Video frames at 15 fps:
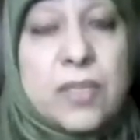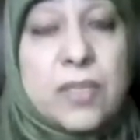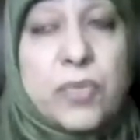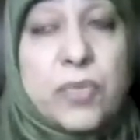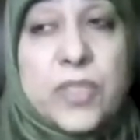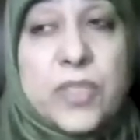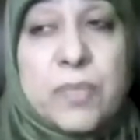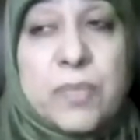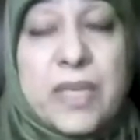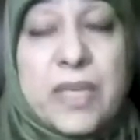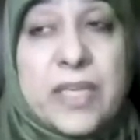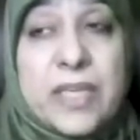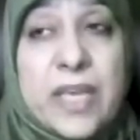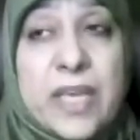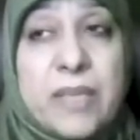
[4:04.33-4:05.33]
The
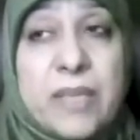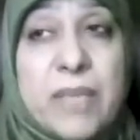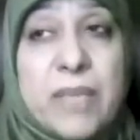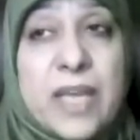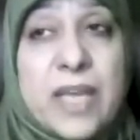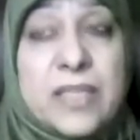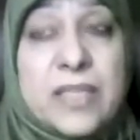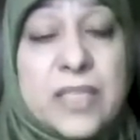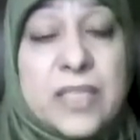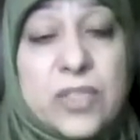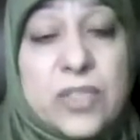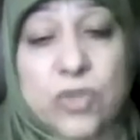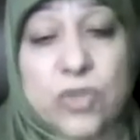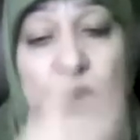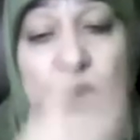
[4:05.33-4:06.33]
policeman came and
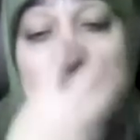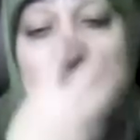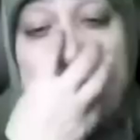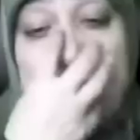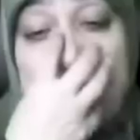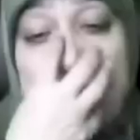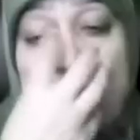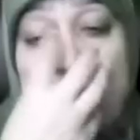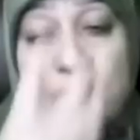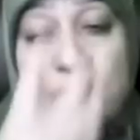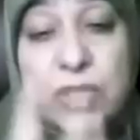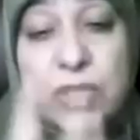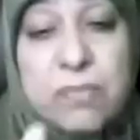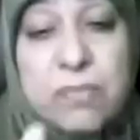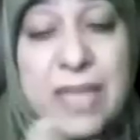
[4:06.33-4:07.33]
he took the
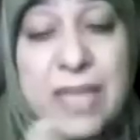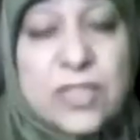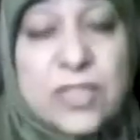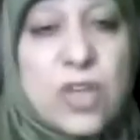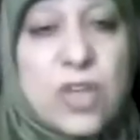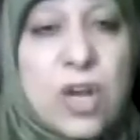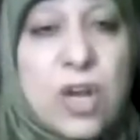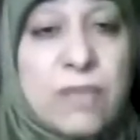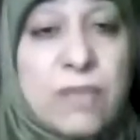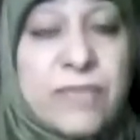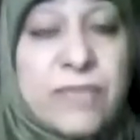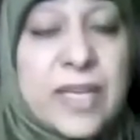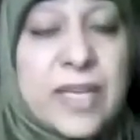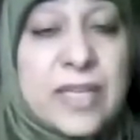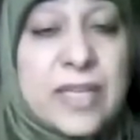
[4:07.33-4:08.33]
oxygen mask
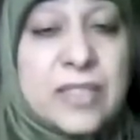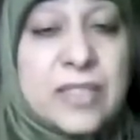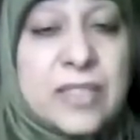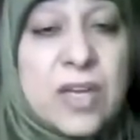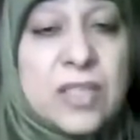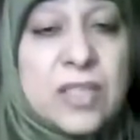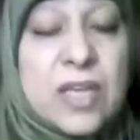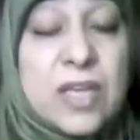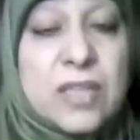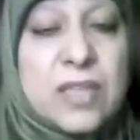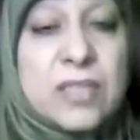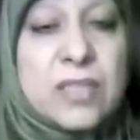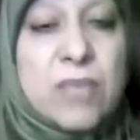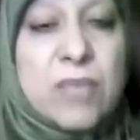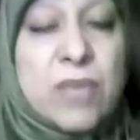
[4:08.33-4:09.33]
off, and Hadi
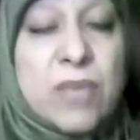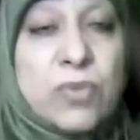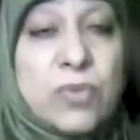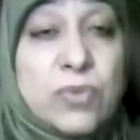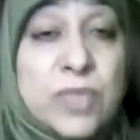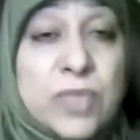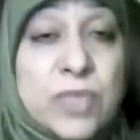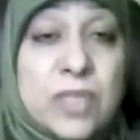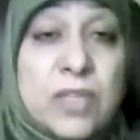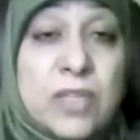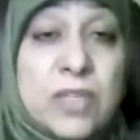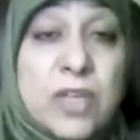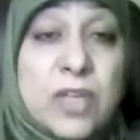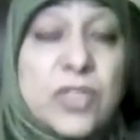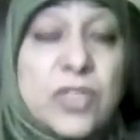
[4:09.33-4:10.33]
asked him, I want to see
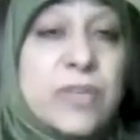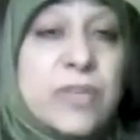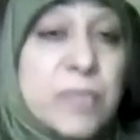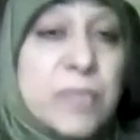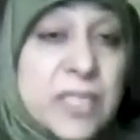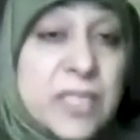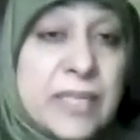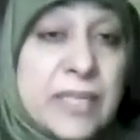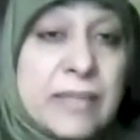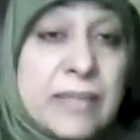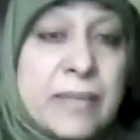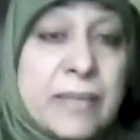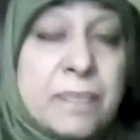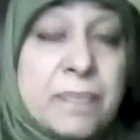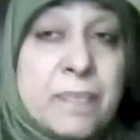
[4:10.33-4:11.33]
the doctor
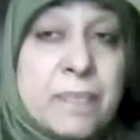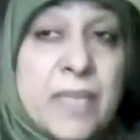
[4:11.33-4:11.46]
immediately.